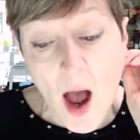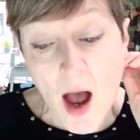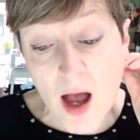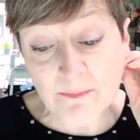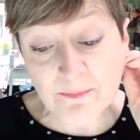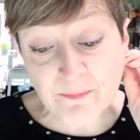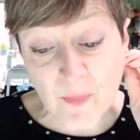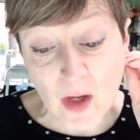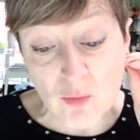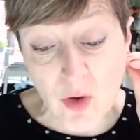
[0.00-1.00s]
um,
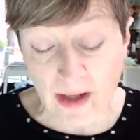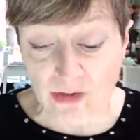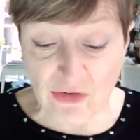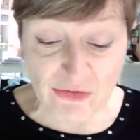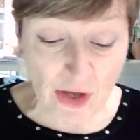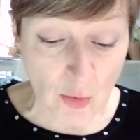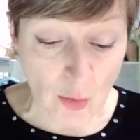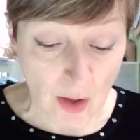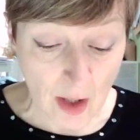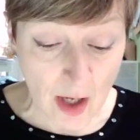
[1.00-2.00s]
right,
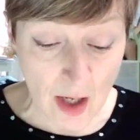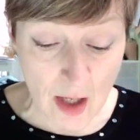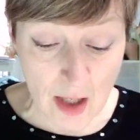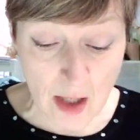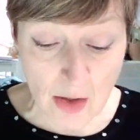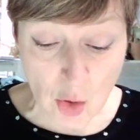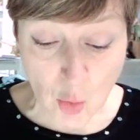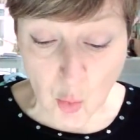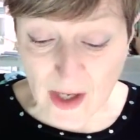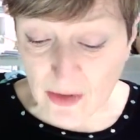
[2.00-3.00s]
so uh,
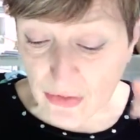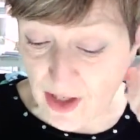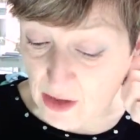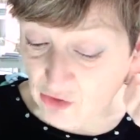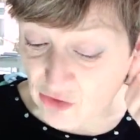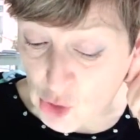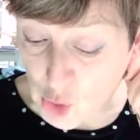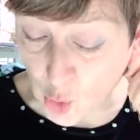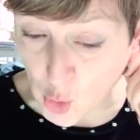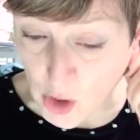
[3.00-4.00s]
quick things to
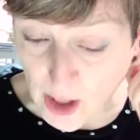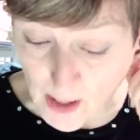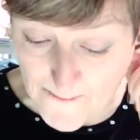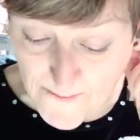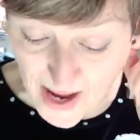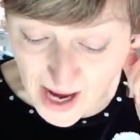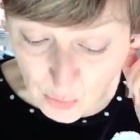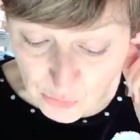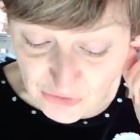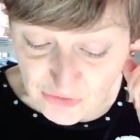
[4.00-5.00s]
talk
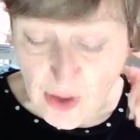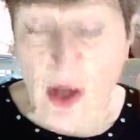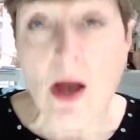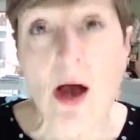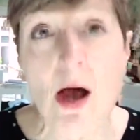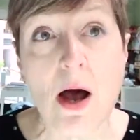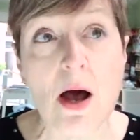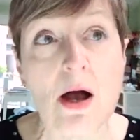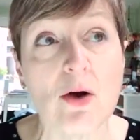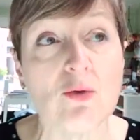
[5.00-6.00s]
about.
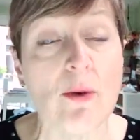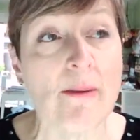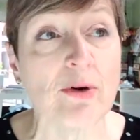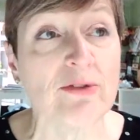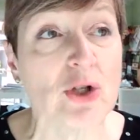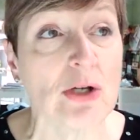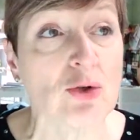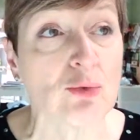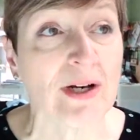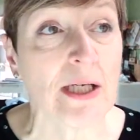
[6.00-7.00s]
Uh, remember, if you don't
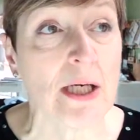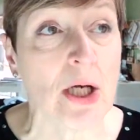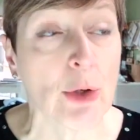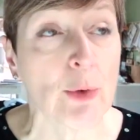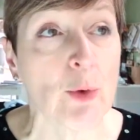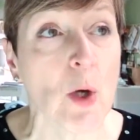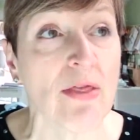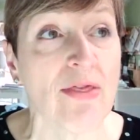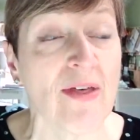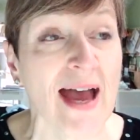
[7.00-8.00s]
already know,
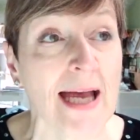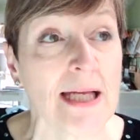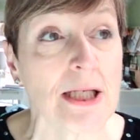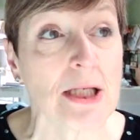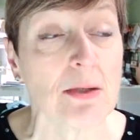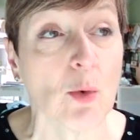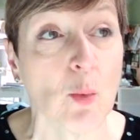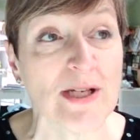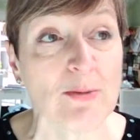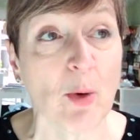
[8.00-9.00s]
that
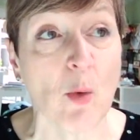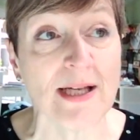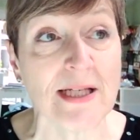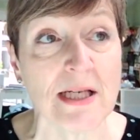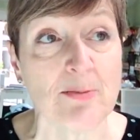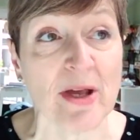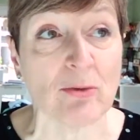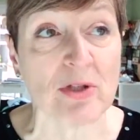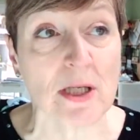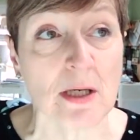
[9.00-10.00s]
Whisper White is being
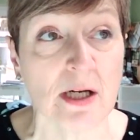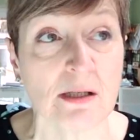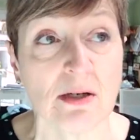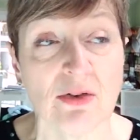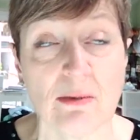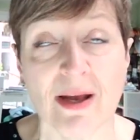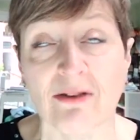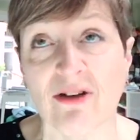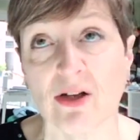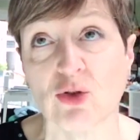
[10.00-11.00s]
retired because the
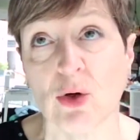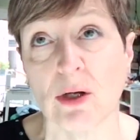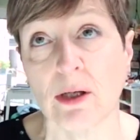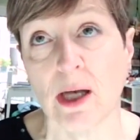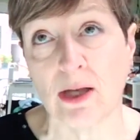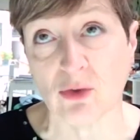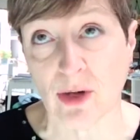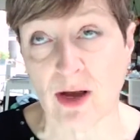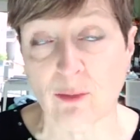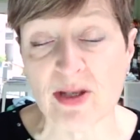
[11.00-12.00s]
manufacturer has gone
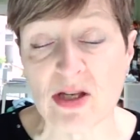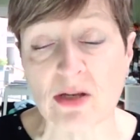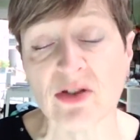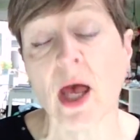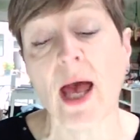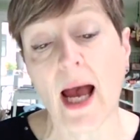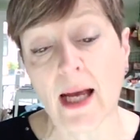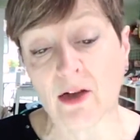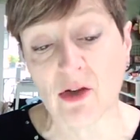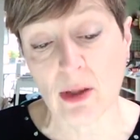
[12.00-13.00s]
out of business,
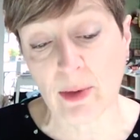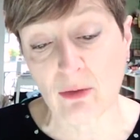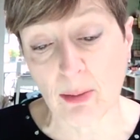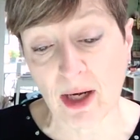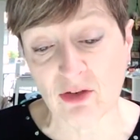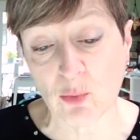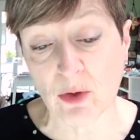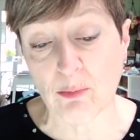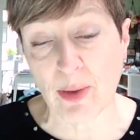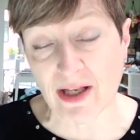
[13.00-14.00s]
and it's going to be replaced
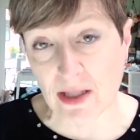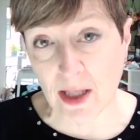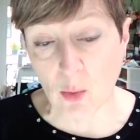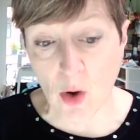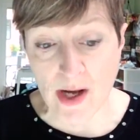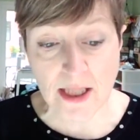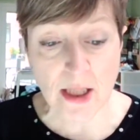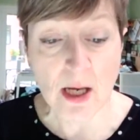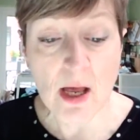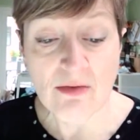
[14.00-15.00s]
with Basic White.
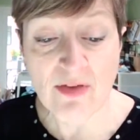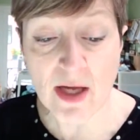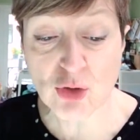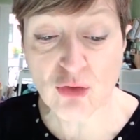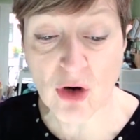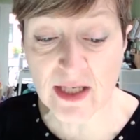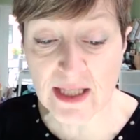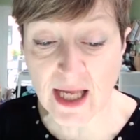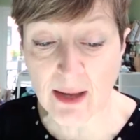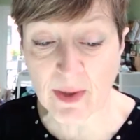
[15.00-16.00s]
They are trying
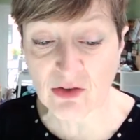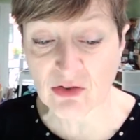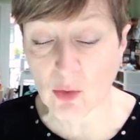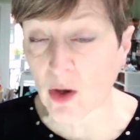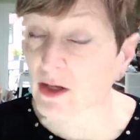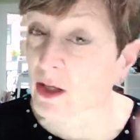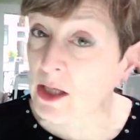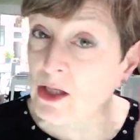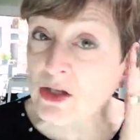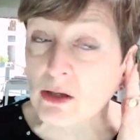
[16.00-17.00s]
to get Basic White
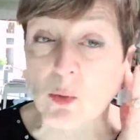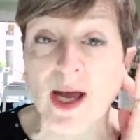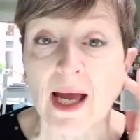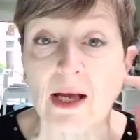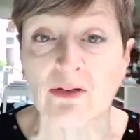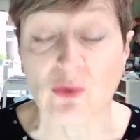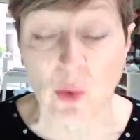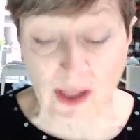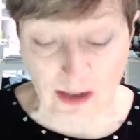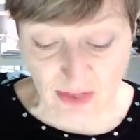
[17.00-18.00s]
into the warehouse as
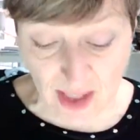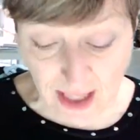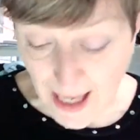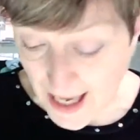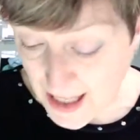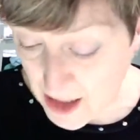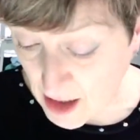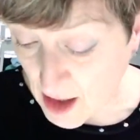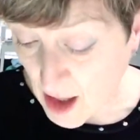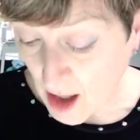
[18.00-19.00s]
quickly as they can,
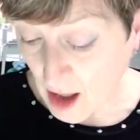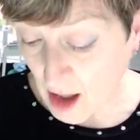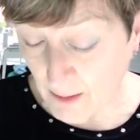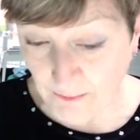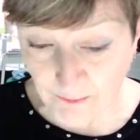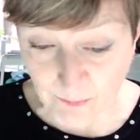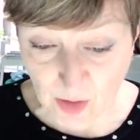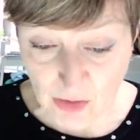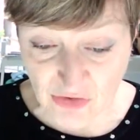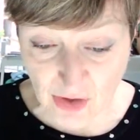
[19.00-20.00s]
um,
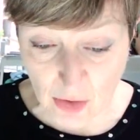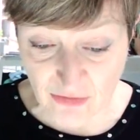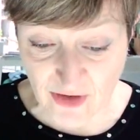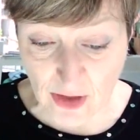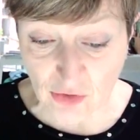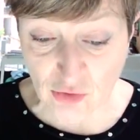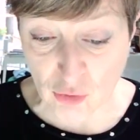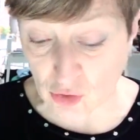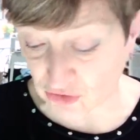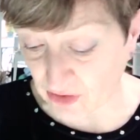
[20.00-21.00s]
so fingers
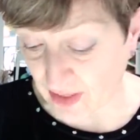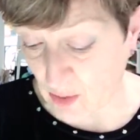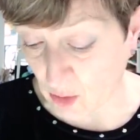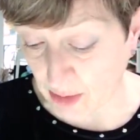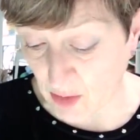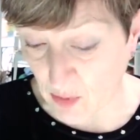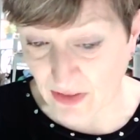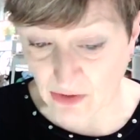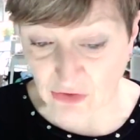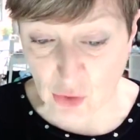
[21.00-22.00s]
crossed that that will be with
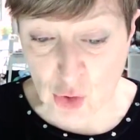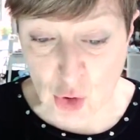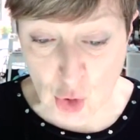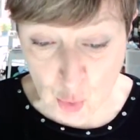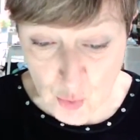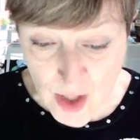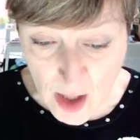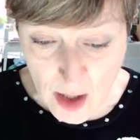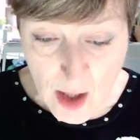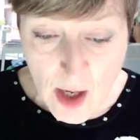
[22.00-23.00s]
us soon.
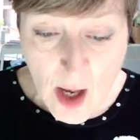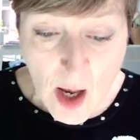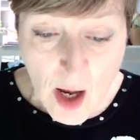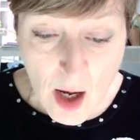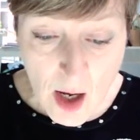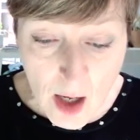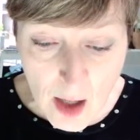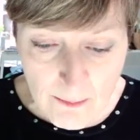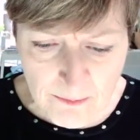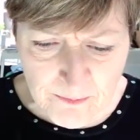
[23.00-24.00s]

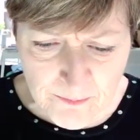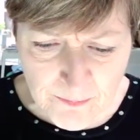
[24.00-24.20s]
Um,